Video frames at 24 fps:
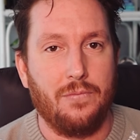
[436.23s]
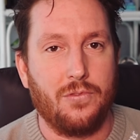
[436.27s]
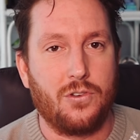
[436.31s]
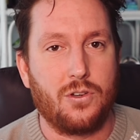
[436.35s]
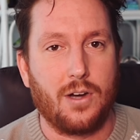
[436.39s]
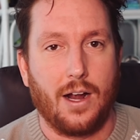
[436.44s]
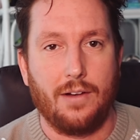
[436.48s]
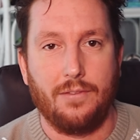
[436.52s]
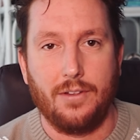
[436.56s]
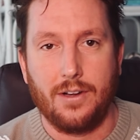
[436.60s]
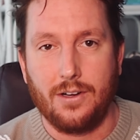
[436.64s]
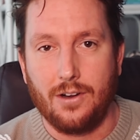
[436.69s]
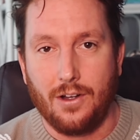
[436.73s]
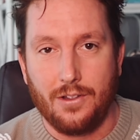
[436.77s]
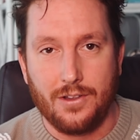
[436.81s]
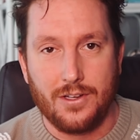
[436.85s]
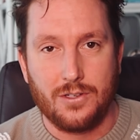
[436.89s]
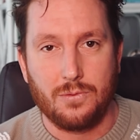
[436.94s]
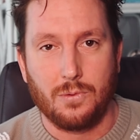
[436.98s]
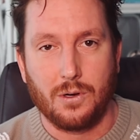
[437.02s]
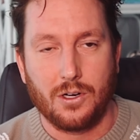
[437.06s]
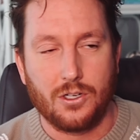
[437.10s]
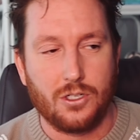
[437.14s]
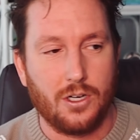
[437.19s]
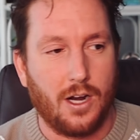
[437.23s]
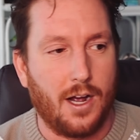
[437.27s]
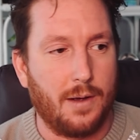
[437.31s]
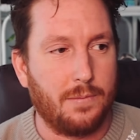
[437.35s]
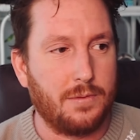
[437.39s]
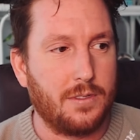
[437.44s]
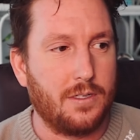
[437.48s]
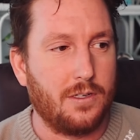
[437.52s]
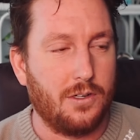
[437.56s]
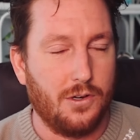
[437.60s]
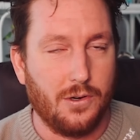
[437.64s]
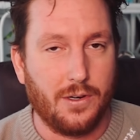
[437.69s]
traveling to all these
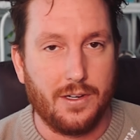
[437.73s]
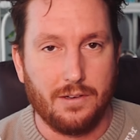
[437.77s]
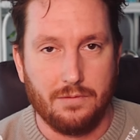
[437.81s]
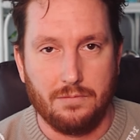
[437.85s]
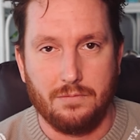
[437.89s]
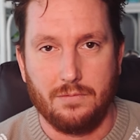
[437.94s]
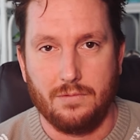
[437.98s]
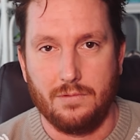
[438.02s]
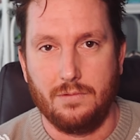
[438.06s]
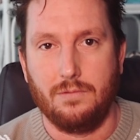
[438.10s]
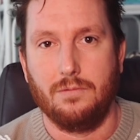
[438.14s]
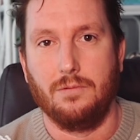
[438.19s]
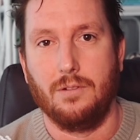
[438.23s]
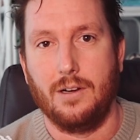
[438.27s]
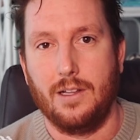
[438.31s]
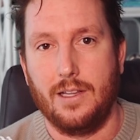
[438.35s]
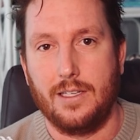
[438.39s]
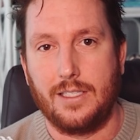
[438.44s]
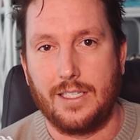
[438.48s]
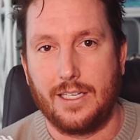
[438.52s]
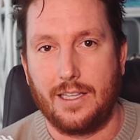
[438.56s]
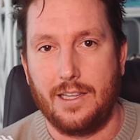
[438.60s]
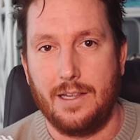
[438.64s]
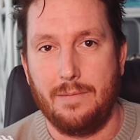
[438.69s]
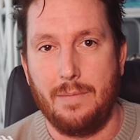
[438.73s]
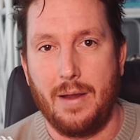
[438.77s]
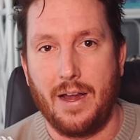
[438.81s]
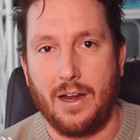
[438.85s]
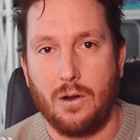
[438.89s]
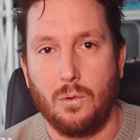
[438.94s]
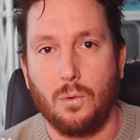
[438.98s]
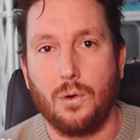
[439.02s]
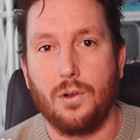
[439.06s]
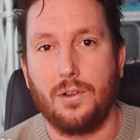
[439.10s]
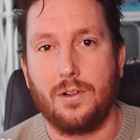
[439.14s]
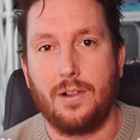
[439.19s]
workshops? You can realistically
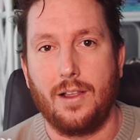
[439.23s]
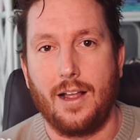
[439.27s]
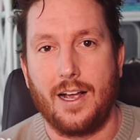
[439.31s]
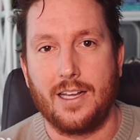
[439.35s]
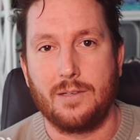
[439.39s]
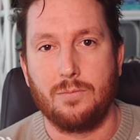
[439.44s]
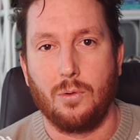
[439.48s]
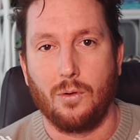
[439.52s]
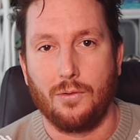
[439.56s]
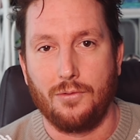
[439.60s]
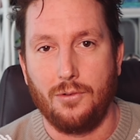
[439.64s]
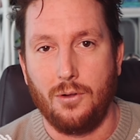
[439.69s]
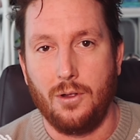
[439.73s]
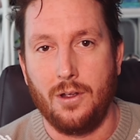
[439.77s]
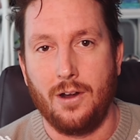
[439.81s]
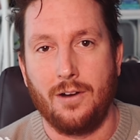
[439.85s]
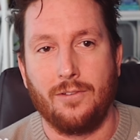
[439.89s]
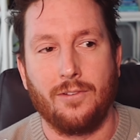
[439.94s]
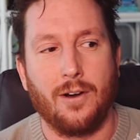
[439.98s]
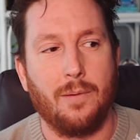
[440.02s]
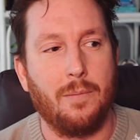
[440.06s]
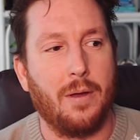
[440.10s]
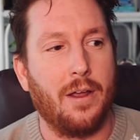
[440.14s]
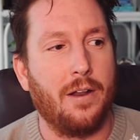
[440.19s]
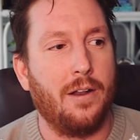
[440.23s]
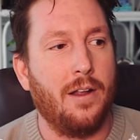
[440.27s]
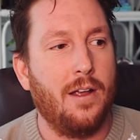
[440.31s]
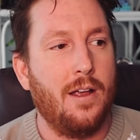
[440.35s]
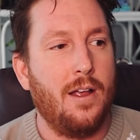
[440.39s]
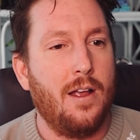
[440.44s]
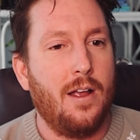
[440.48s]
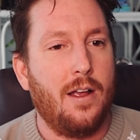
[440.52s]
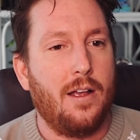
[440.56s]
make a world-class portfolio from it.